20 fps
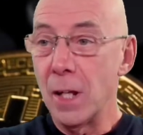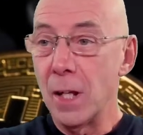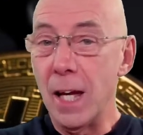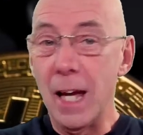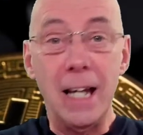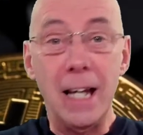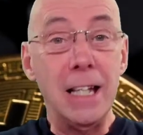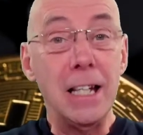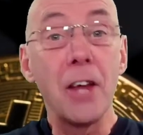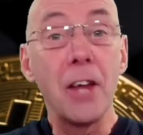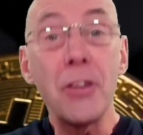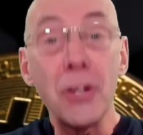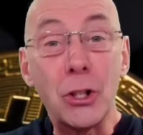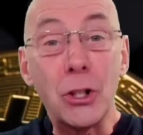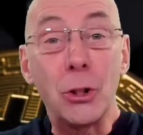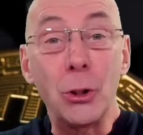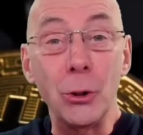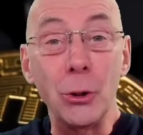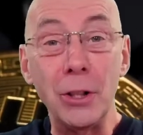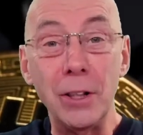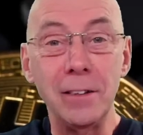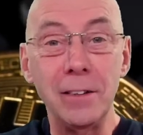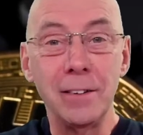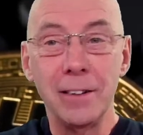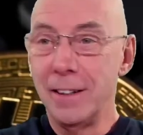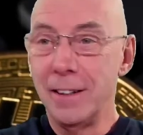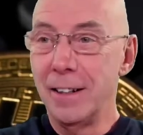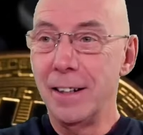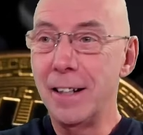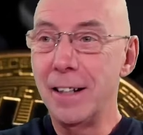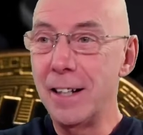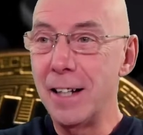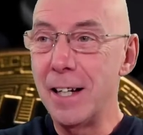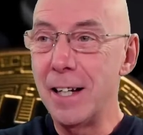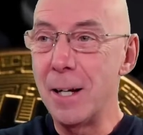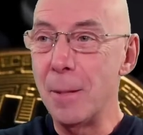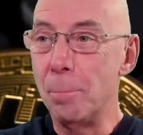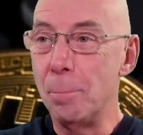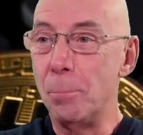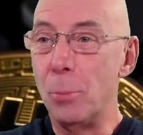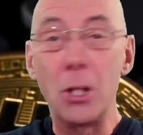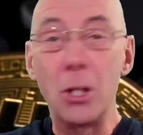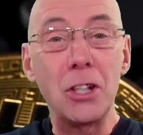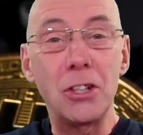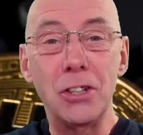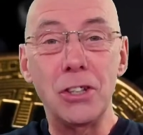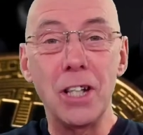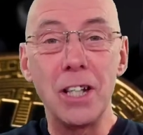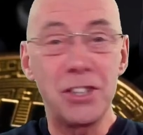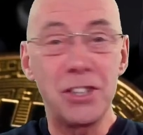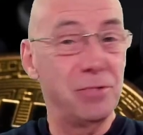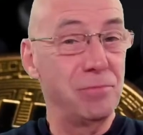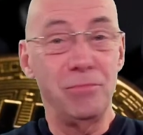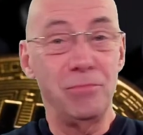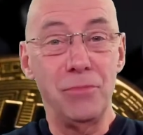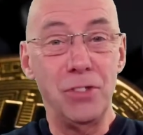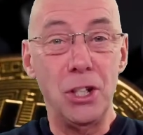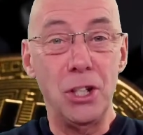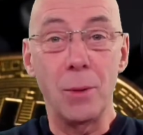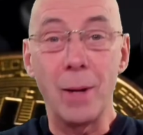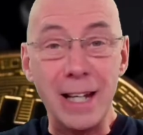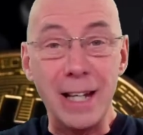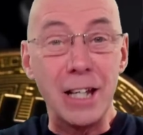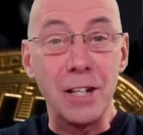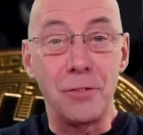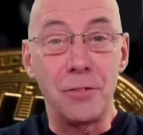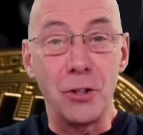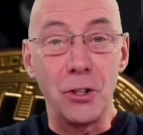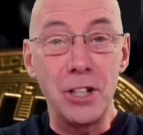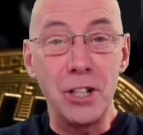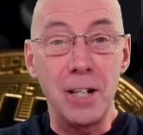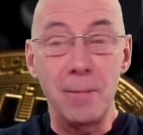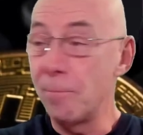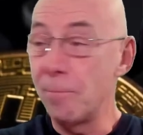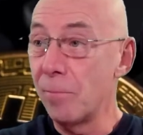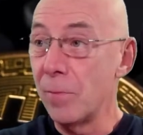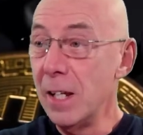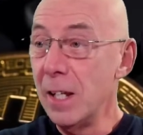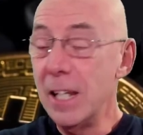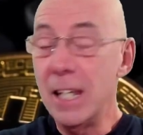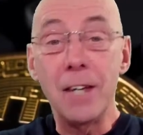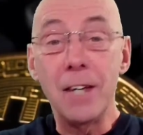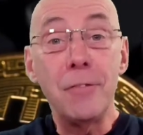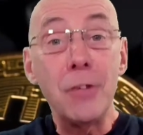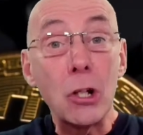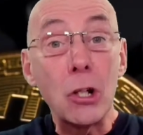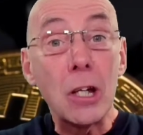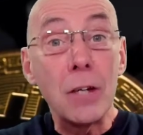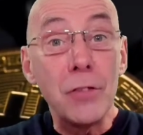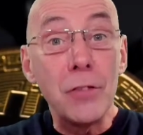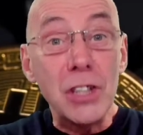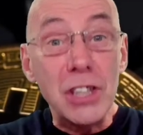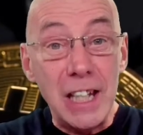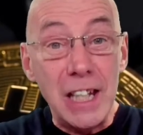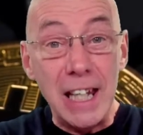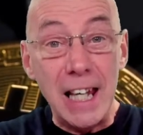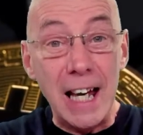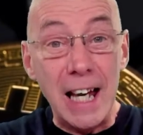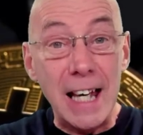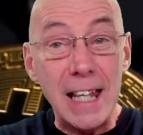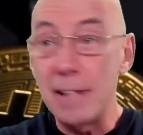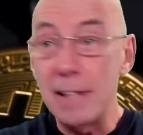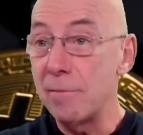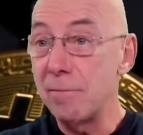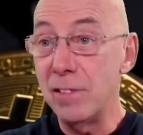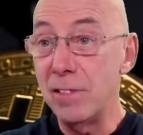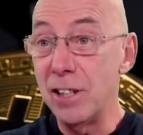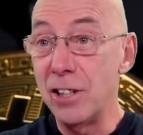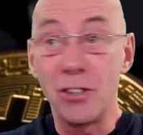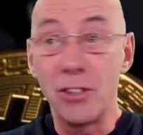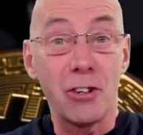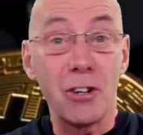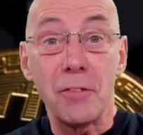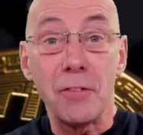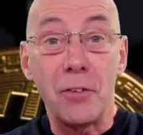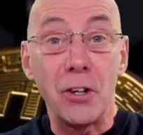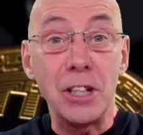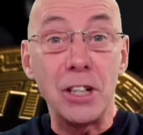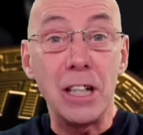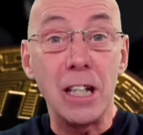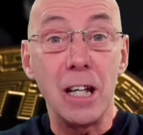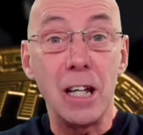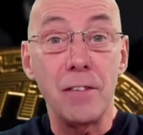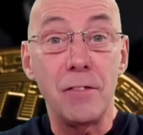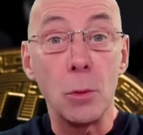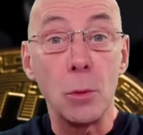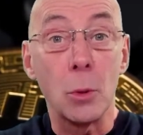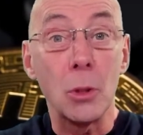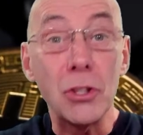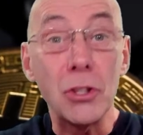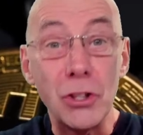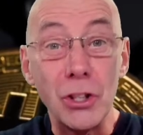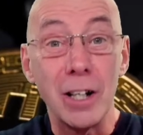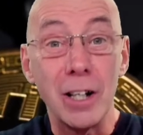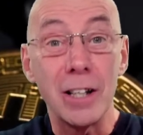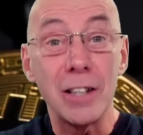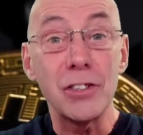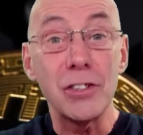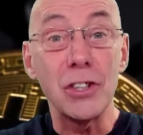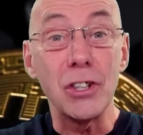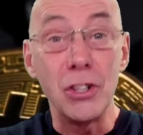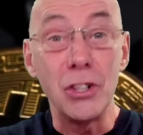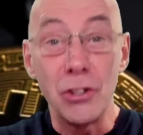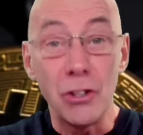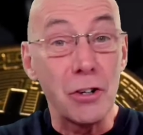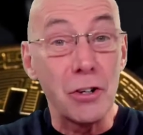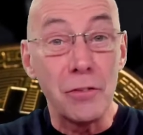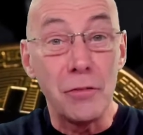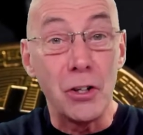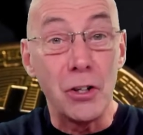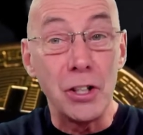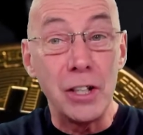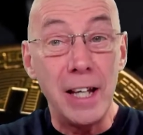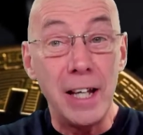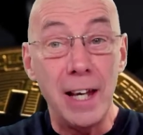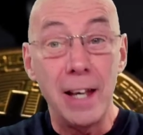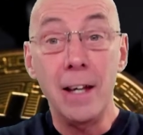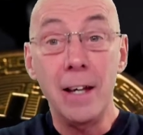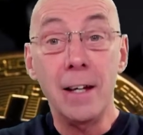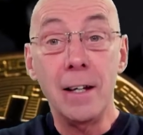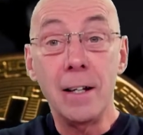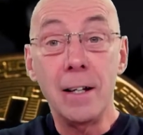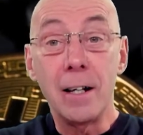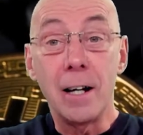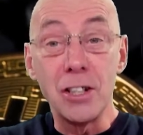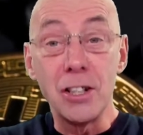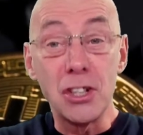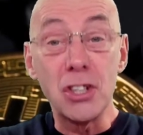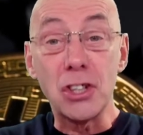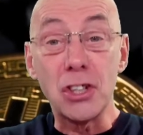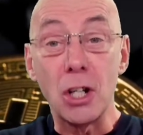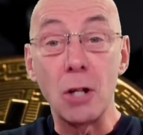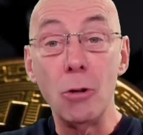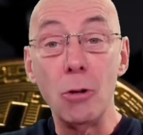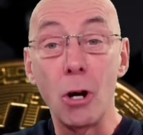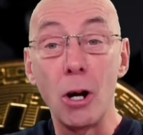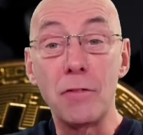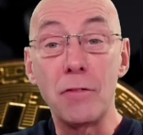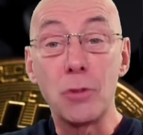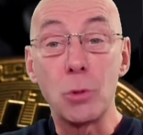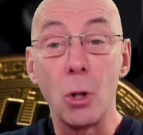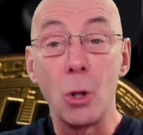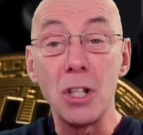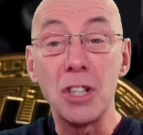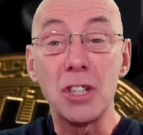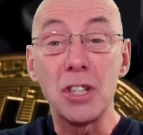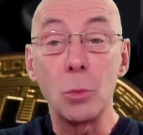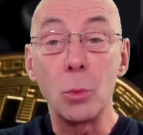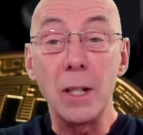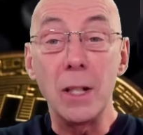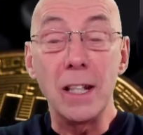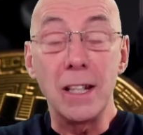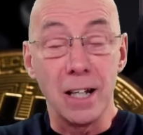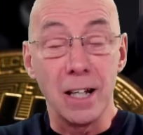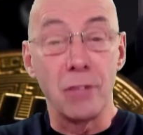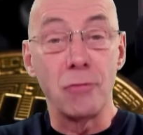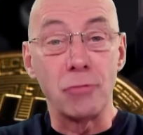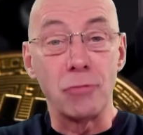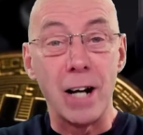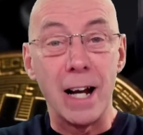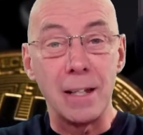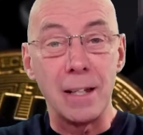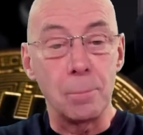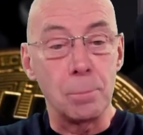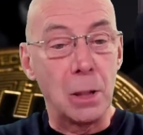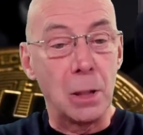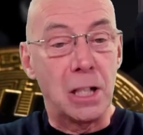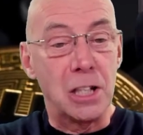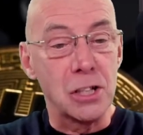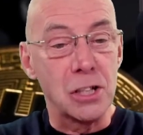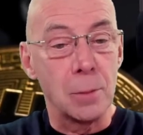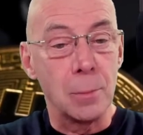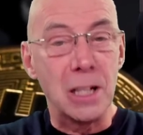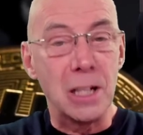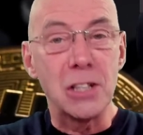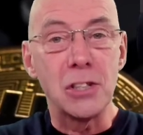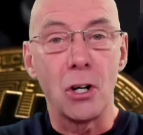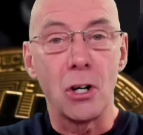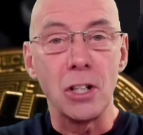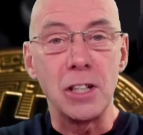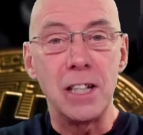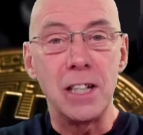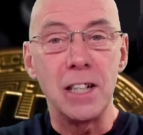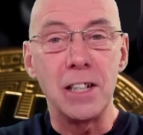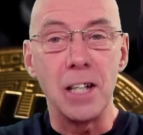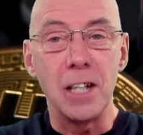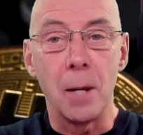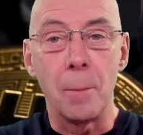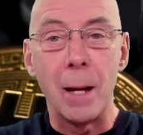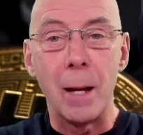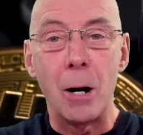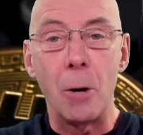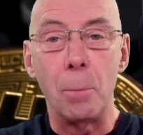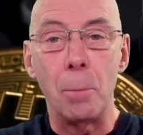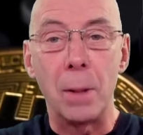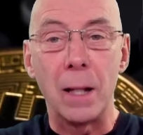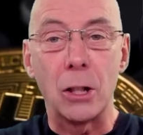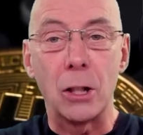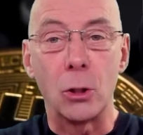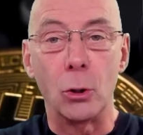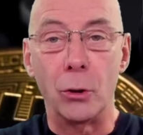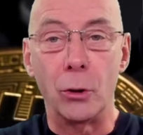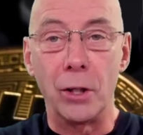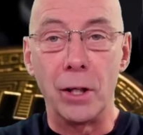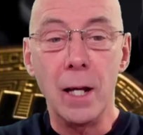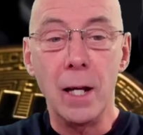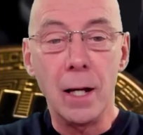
any other coin bullishness, you ain't going to find it. If you're looking for TA, you're not going to find it. If you want charts, you're not going to find it. I just go live twice a week and rant because I'm excited about Bitcoin.